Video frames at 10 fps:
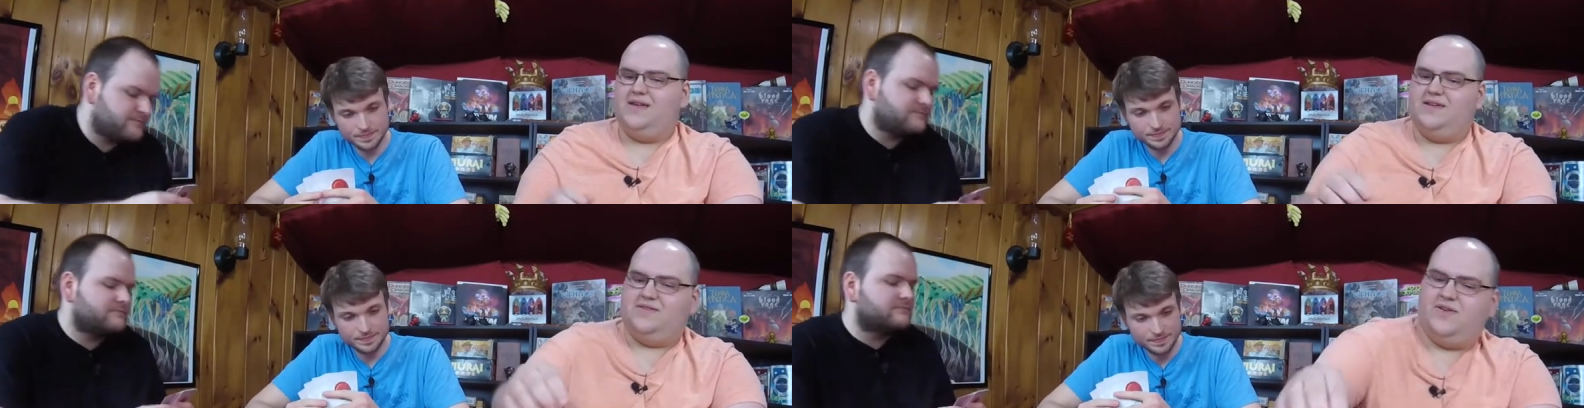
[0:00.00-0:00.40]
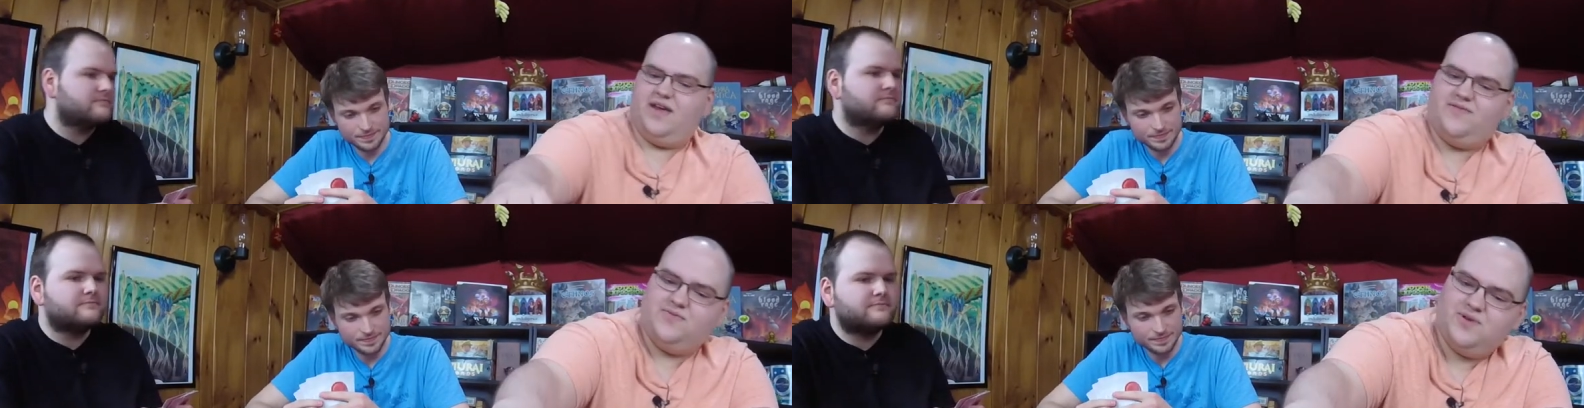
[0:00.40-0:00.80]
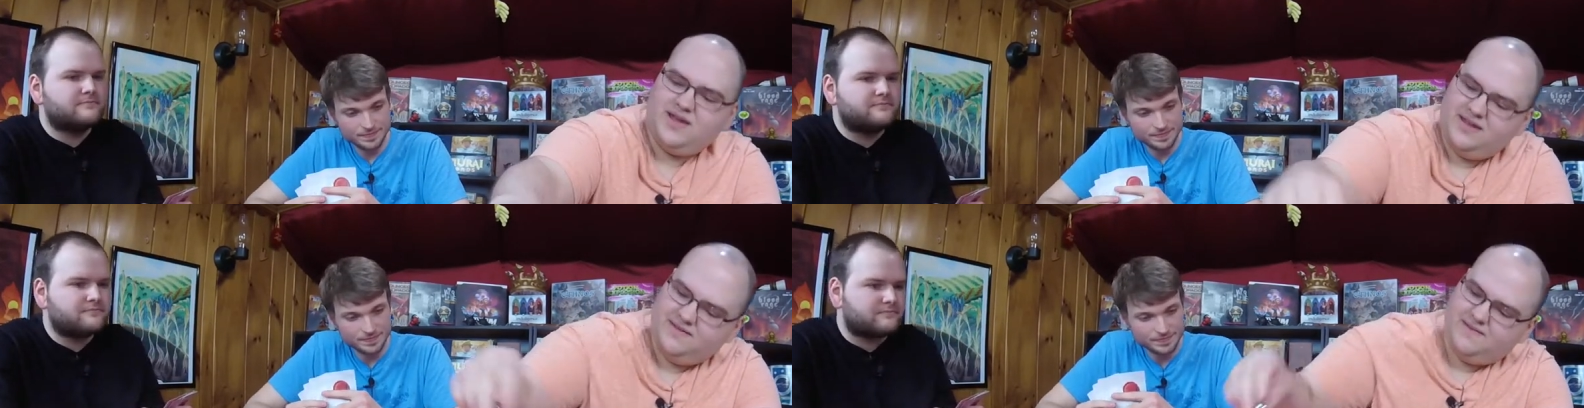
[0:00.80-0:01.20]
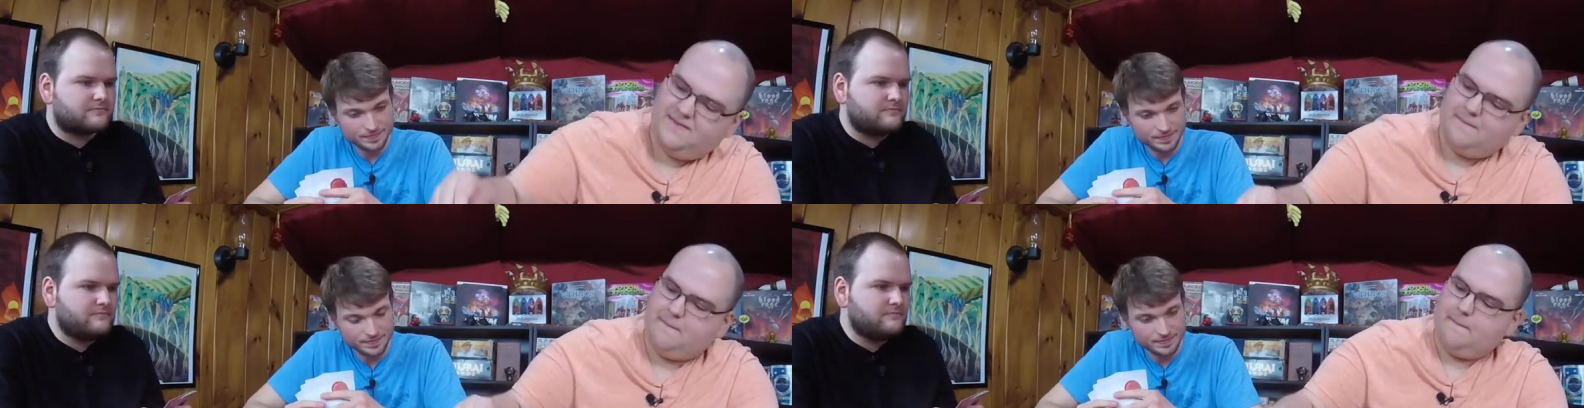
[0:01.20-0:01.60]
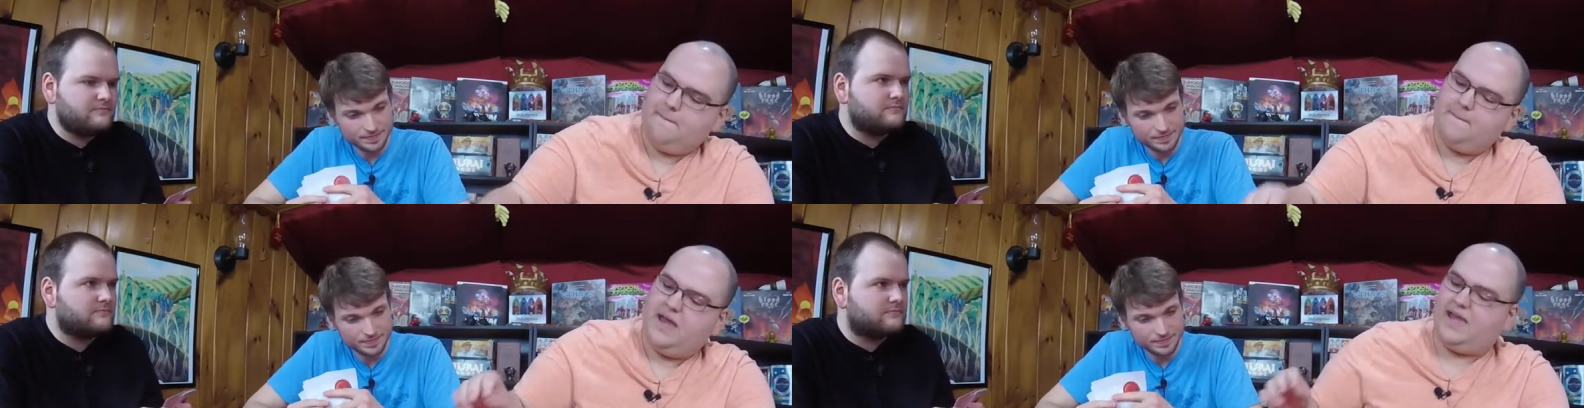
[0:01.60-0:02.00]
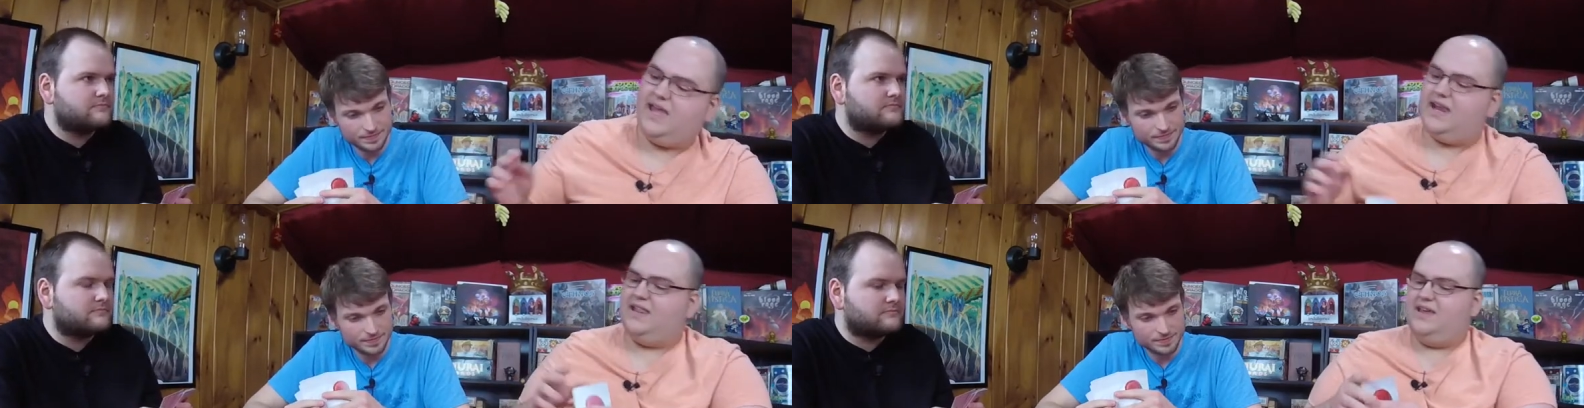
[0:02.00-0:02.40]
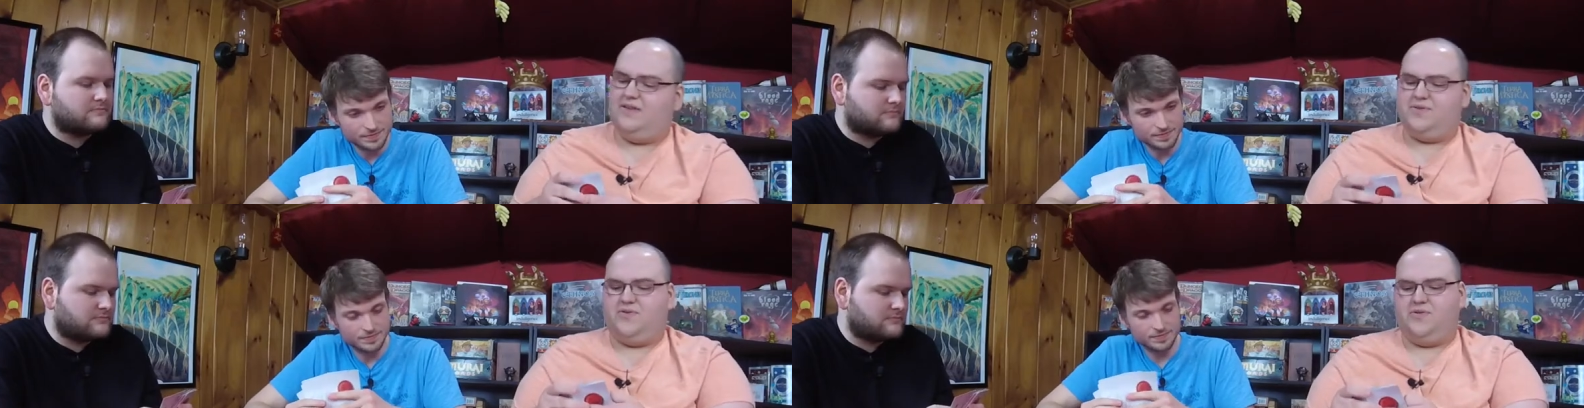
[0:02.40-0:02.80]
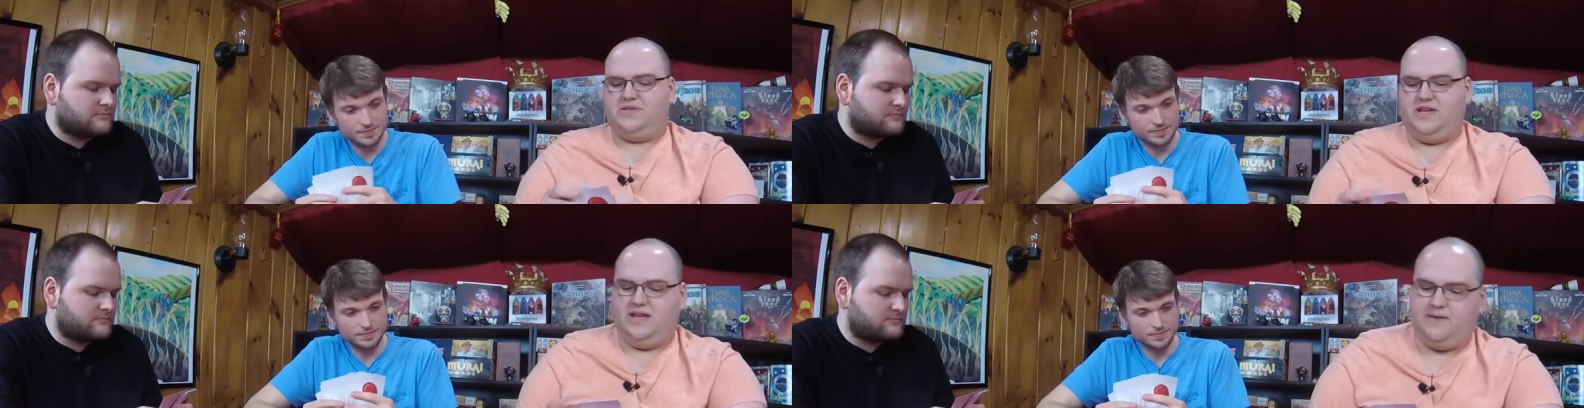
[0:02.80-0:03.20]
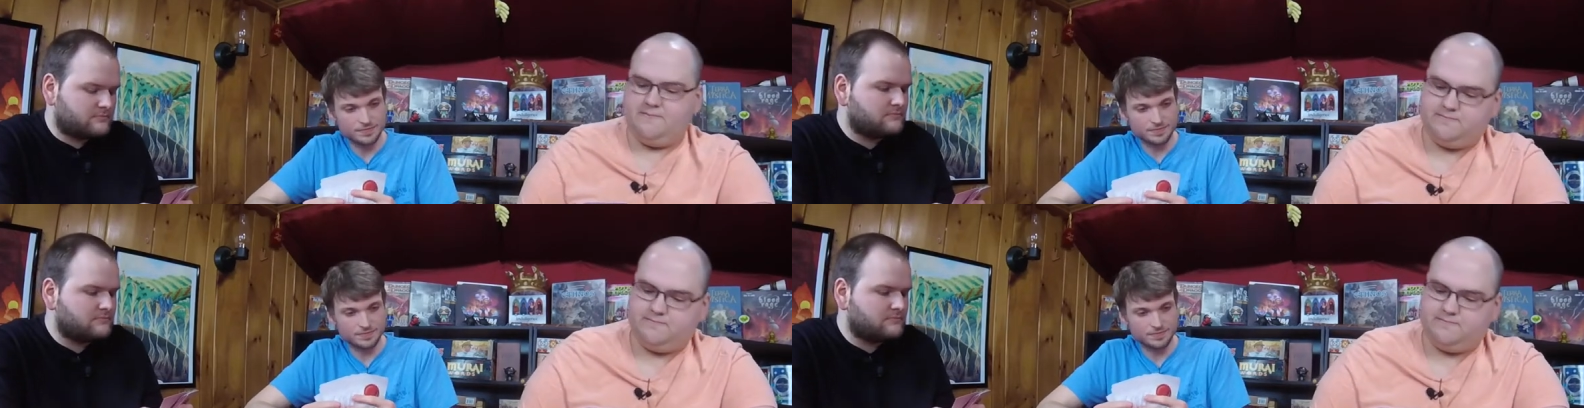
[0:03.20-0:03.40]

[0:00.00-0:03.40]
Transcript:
Speaker 1: So I have the ring. I cannot lead with an Orsini.